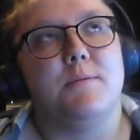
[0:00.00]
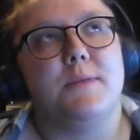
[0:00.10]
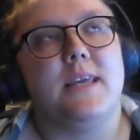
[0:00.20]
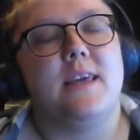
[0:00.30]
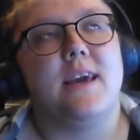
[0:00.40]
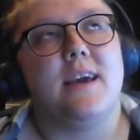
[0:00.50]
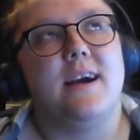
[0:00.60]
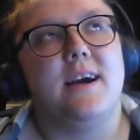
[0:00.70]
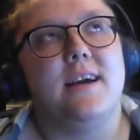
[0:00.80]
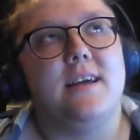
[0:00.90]
I'm
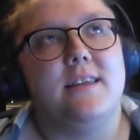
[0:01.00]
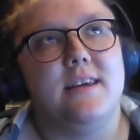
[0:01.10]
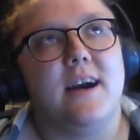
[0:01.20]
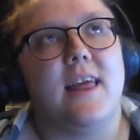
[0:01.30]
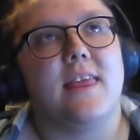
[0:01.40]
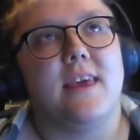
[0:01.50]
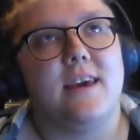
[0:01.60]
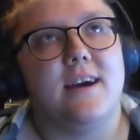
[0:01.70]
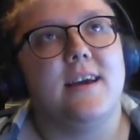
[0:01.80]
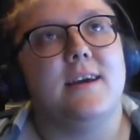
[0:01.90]
thinking, yeah, I
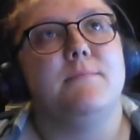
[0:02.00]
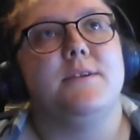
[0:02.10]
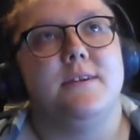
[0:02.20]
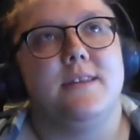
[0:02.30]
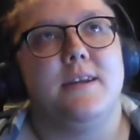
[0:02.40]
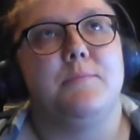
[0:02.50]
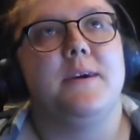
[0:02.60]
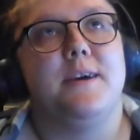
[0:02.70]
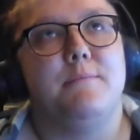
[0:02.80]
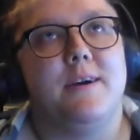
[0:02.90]
think I am doing that a
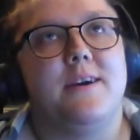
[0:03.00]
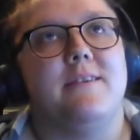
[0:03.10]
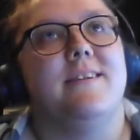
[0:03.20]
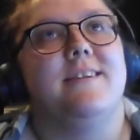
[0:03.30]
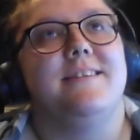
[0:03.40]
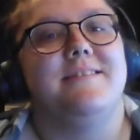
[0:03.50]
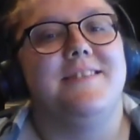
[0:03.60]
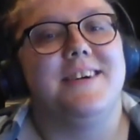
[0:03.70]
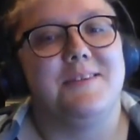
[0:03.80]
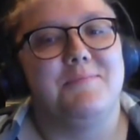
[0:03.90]
bit in my current
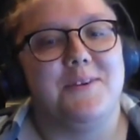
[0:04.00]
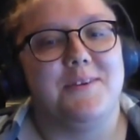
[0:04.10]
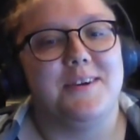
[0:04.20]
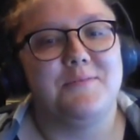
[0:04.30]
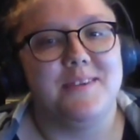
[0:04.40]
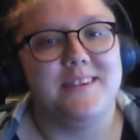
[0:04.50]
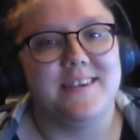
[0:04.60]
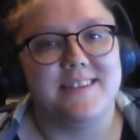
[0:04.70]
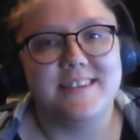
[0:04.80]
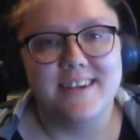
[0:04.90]
work in progress,
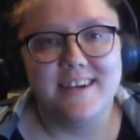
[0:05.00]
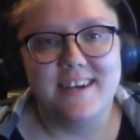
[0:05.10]
because